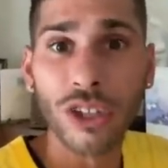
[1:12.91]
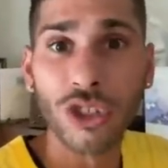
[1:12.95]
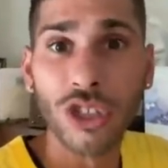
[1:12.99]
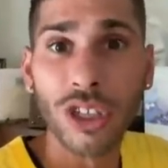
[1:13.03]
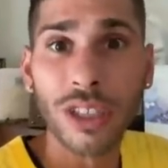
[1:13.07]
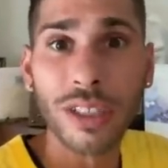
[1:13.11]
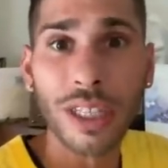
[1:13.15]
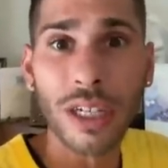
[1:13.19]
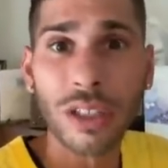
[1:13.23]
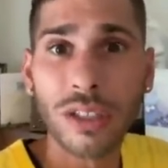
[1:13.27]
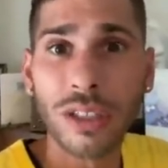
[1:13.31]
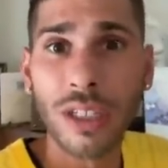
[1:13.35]

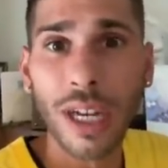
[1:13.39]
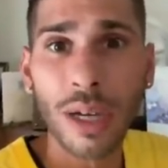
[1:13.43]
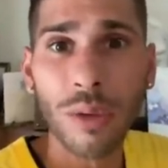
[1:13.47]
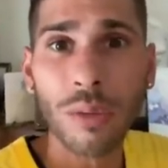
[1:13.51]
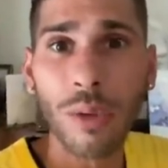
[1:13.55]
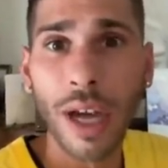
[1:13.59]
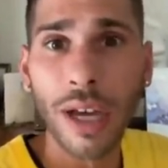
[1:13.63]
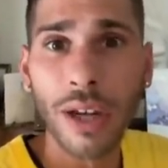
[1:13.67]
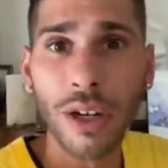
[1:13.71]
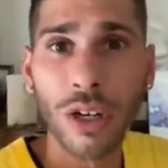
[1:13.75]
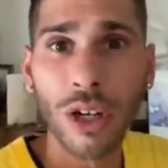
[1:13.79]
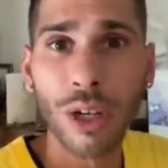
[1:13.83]
She's outside
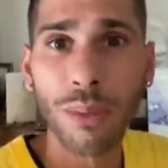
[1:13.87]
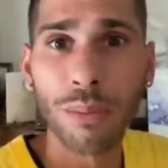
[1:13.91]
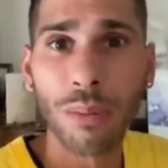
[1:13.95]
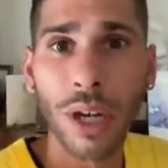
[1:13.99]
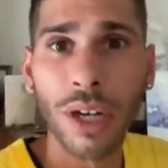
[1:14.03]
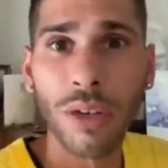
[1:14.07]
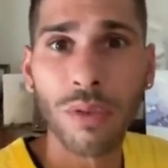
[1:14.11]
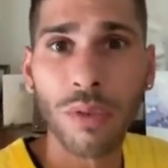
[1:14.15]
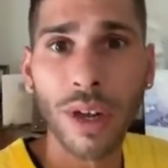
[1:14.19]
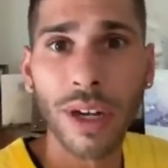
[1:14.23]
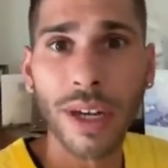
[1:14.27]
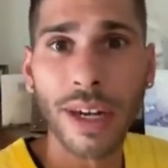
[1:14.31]
riding her
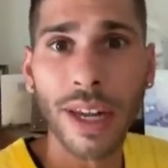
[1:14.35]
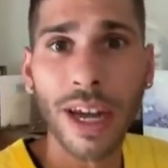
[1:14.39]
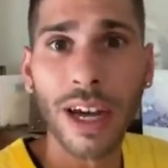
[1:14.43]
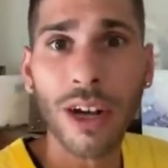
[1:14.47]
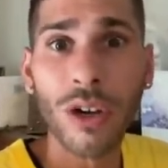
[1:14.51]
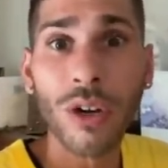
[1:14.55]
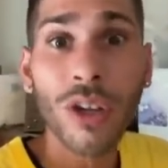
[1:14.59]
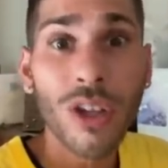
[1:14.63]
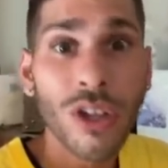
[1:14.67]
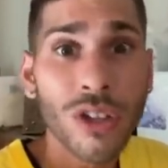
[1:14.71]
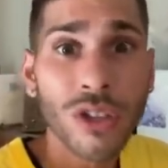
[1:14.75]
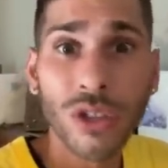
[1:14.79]
bike right
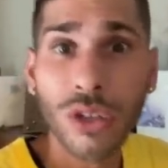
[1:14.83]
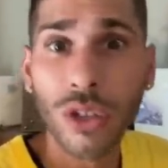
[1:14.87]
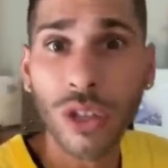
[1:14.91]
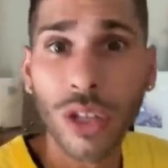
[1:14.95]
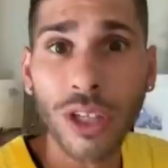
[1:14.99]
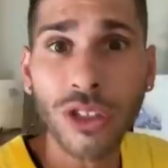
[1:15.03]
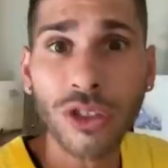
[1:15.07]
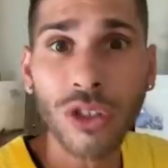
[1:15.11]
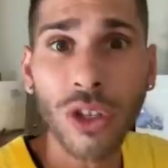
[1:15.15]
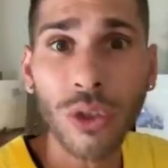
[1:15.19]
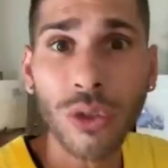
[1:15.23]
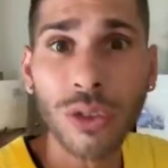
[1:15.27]
now, so
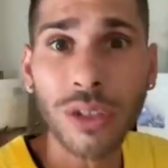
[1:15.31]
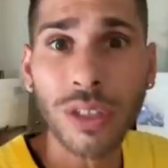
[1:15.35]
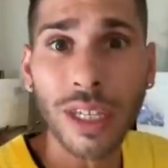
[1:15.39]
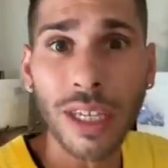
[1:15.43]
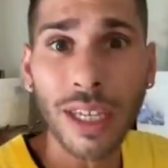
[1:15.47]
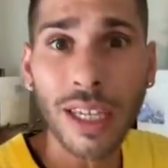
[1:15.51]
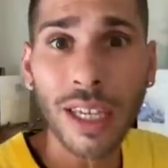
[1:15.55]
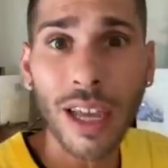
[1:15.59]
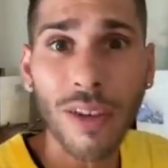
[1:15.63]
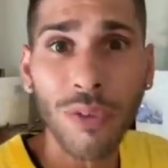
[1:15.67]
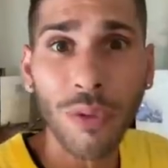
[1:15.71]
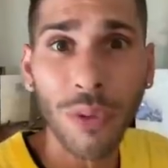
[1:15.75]
let's go
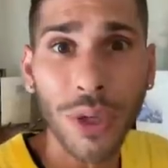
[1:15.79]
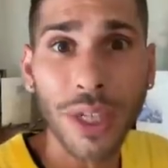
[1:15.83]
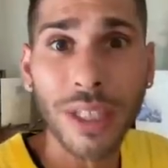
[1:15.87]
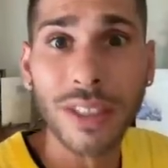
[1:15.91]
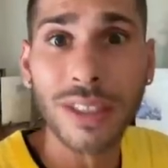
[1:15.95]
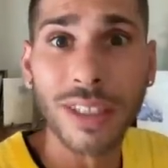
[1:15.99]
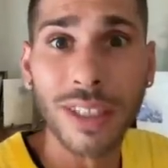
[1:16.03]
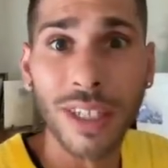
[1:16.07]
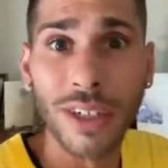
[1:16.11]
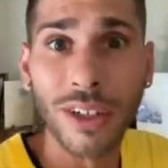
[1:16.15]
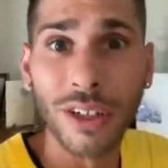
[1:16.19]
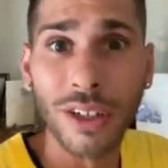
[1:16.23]
see if we can
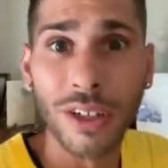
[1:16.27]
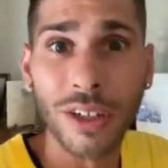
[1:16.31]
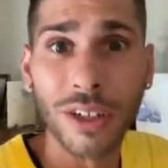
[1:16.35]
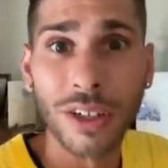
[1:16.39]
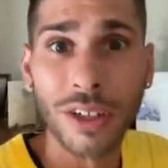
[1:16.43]
see her.